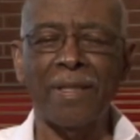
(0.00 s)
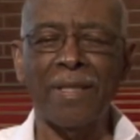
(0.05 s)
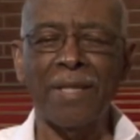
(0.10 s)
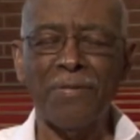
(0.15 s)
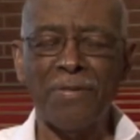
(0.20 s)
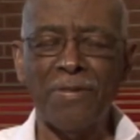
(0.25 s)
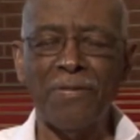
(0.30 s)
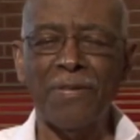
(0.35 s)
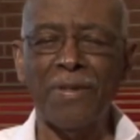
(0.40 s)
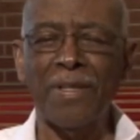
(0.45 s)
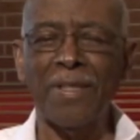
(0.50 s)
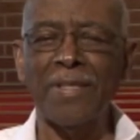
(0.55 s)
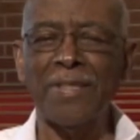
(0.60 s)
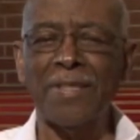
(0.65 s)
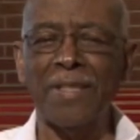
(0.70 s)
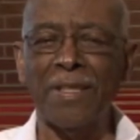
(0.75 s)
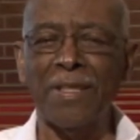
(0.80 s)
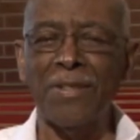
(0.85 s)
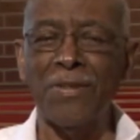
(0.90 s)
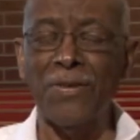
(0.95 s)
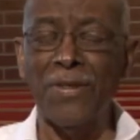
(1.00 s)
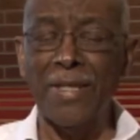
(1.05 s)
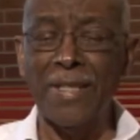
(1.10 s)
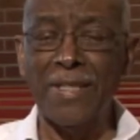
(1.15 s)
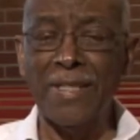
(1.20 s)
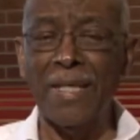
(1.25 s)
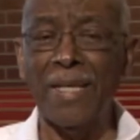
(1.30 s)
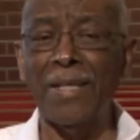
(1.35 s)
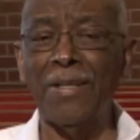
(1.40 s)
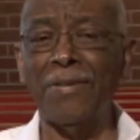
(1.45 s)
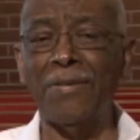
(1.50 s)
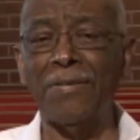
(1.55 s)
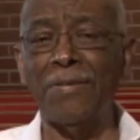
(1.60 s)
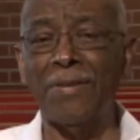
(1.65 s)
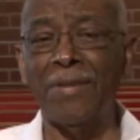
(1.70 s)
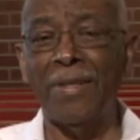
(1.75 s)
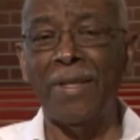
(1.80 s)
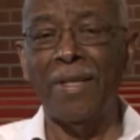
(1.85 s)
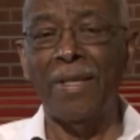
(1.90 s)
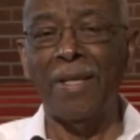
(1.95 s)
Gibsonville is a unique town.
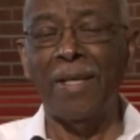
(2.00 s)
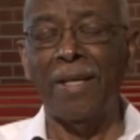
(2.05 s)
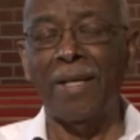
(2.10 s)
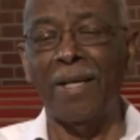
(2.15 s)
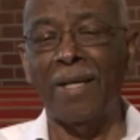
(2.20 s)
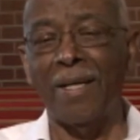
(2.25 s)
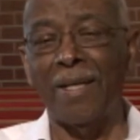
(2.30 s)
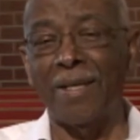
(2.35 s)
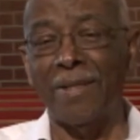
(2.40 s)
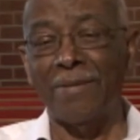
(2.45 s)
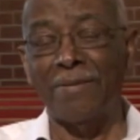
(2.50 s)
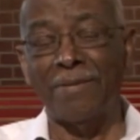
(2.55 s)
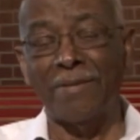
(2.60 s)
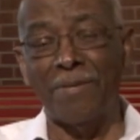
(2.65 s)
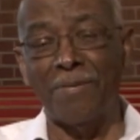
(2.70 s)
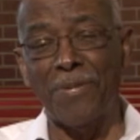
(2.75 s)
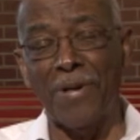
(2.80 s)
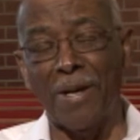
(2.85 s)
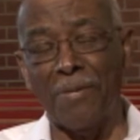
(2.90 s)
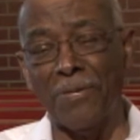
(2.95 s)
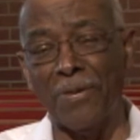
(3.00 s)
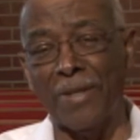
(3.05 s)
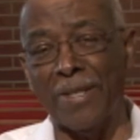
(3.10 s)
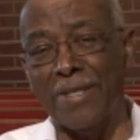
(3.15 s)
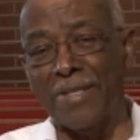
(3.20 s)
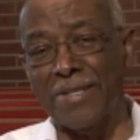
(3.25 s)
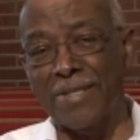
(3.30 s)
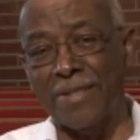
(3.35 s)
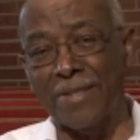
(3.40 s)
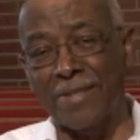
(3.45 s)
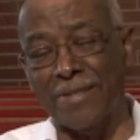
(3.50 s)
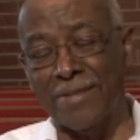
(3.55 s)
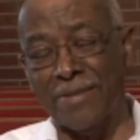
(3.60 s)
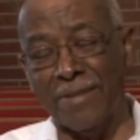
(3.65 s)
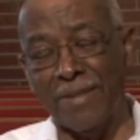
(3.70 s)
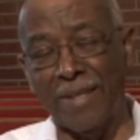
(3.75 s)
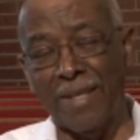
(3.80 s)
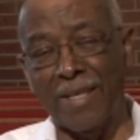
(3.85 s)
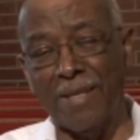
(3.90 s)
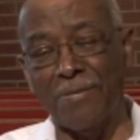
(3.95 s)
The population is
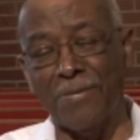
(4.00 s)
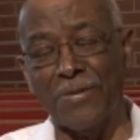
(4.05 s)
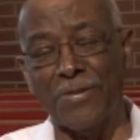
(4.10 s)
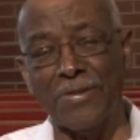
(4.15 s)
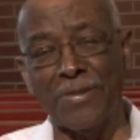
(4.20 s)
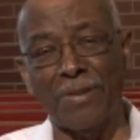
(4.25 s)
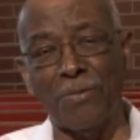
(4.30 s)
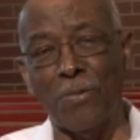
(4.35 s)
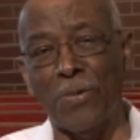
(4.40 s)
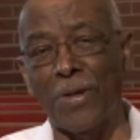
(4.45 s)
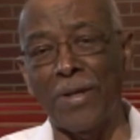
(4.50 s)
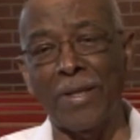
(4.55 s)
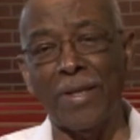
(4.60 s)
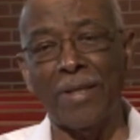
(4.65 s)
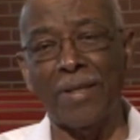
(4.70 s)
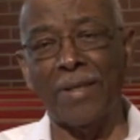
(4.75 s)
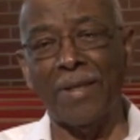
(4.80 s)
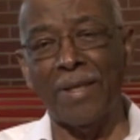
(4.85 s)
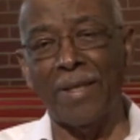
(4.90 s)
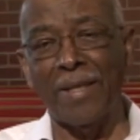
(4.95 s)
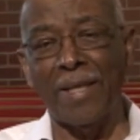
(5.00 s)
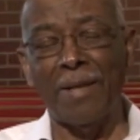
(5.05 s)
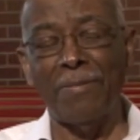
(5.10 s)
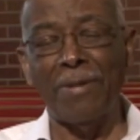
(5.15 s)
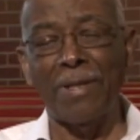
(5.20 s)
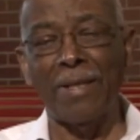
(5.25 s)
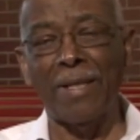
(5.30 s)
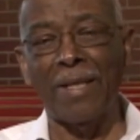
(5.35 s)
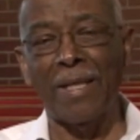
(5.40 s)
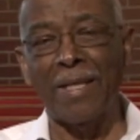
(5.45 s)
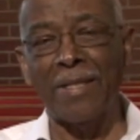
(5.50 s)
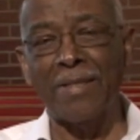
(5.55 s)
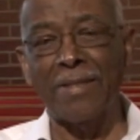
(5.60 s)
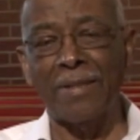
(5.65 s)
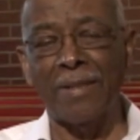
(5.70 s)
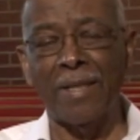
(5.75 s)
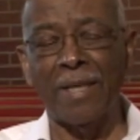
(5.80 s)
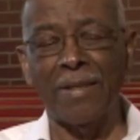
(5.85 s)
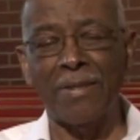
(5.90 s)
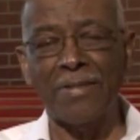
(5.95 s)
80% white, and I've been
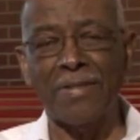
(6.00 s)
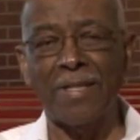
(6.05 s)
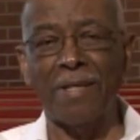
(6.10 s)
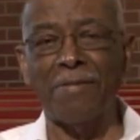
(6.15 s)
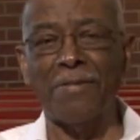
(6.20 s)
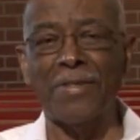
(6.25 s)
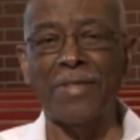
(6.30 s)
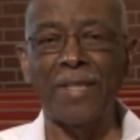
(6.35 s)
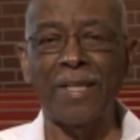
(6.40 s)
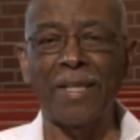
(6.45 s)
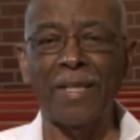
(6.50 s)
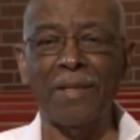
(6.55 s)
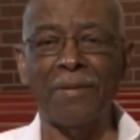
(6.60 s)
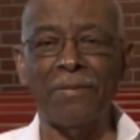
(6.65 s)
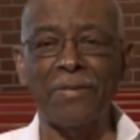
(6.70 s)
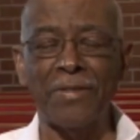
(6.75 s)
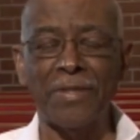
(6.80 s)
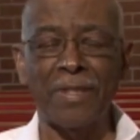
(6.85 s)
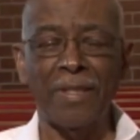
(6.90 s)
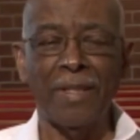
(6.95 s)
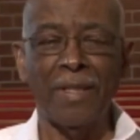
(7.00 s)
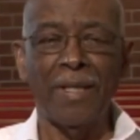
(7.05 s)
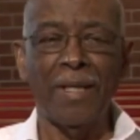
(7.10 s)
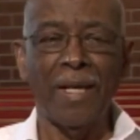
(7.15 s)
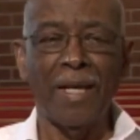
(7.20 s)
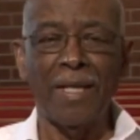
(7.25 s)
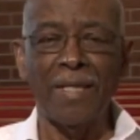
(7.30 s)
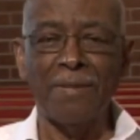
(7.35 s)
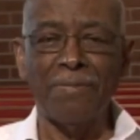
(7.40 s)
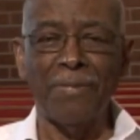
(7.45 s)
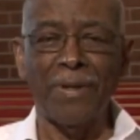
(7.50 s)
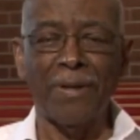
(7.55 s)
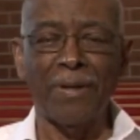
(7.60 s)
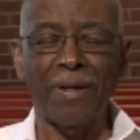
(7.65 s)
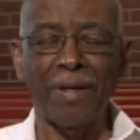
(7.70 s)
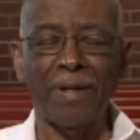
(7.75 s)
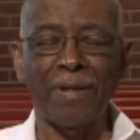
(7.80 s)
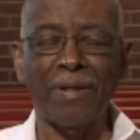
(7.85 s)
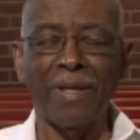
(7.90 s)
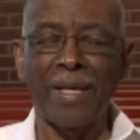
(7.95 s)
elected now 7 times as
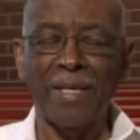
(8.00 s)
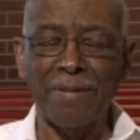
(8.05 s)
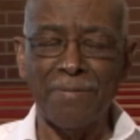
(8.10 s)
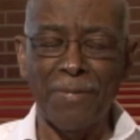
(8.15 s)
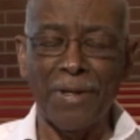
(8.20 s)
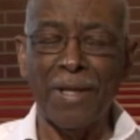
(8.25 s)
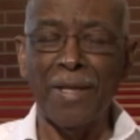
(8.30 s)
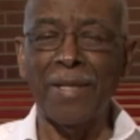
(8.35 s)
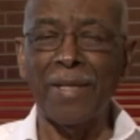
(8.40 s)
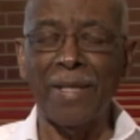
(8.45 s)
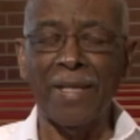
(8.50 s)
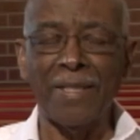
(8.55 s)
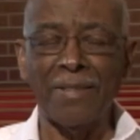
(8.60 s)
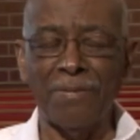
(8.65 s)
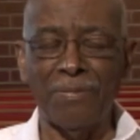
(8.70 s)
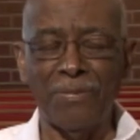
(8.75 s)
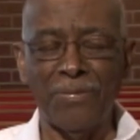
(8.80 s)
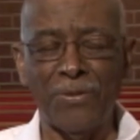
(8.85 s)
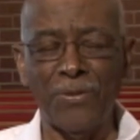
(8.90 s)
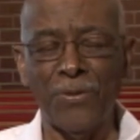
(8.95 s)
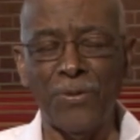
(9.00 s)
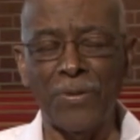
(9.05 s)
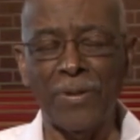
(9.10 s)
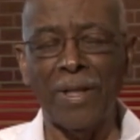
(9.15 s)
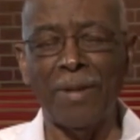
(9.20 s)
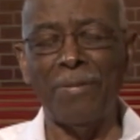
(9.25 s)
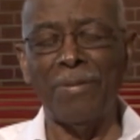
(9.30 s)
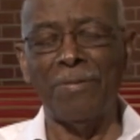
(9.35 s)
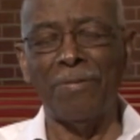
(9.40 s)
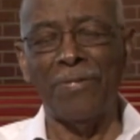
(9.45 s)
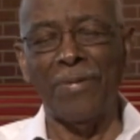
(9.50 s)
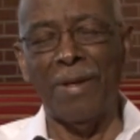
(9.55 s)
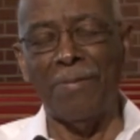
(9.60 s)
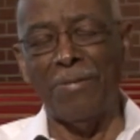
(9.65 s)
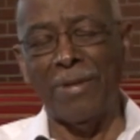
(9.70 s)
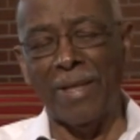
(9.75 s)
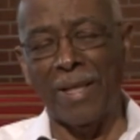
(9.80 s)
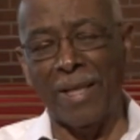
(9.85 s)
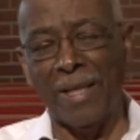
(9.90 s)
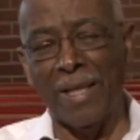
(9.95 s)
mayor and as a board.
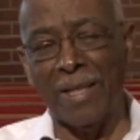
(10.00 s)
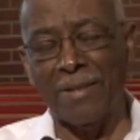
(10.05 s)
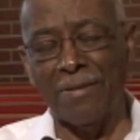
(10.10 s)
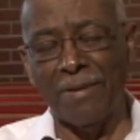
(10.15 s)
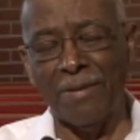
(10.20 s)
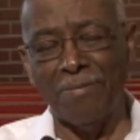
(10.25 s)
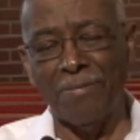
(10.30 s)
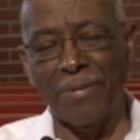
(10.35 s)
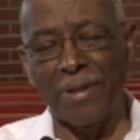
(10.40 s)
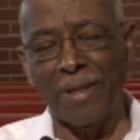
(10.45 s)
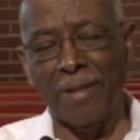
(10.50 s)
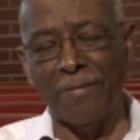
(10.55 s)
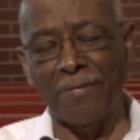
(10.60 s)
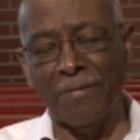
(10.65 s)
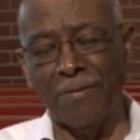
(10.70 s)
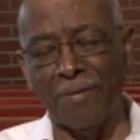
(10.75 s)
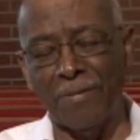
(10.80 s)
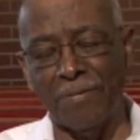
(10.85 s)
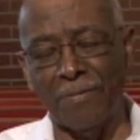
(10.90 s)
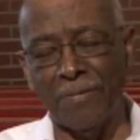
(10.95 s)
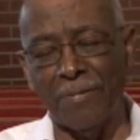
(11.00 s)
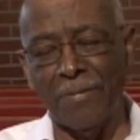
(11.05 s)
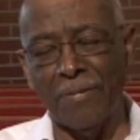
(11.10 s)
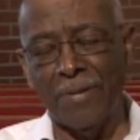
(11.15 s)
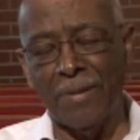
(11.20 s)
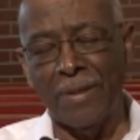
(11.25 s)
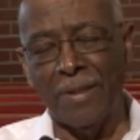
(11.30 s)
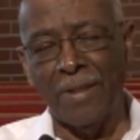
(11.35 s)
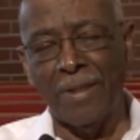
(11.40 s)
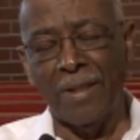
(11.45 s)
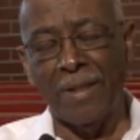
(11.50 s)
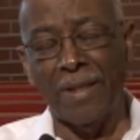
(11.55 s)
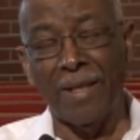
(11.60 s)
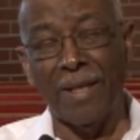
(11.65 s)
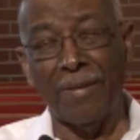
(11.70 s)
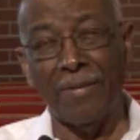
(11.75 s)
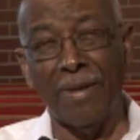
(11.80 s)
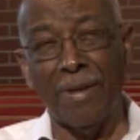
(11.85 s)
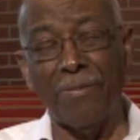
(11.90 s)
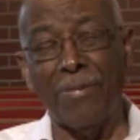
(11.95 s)
I've been elected mayor from,
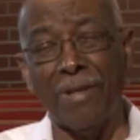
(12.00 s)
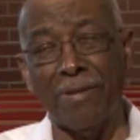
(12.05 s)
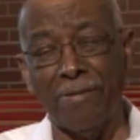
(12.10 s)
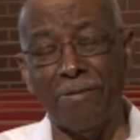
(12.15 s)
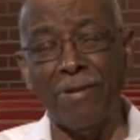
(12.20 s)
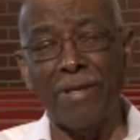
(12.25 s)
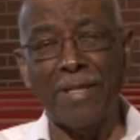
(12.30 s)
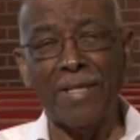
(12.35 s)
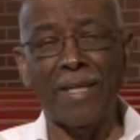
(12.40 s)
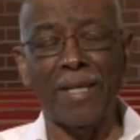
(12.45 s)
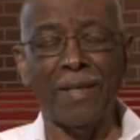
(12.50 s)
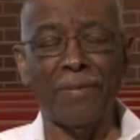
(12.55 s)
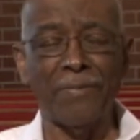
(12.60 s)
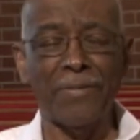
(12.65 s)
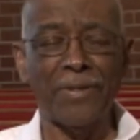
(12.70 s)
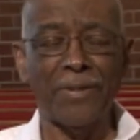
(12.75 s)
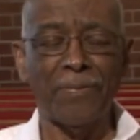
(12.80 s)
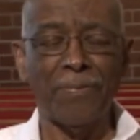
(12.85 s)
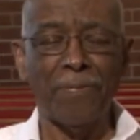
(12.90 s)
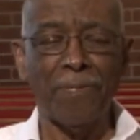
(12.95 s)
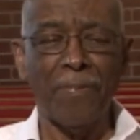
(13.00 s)
I believe, 3 times.